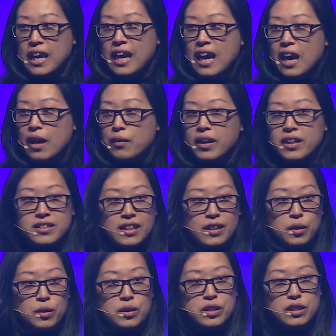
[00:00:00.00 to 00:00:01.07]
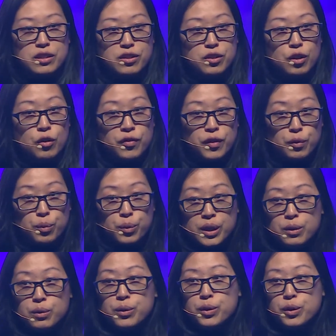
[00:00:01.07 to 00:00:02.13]
How can technology solve a
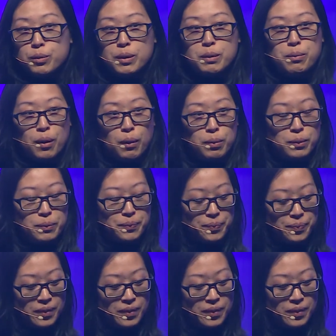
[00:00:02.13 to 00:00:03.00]
real human problem?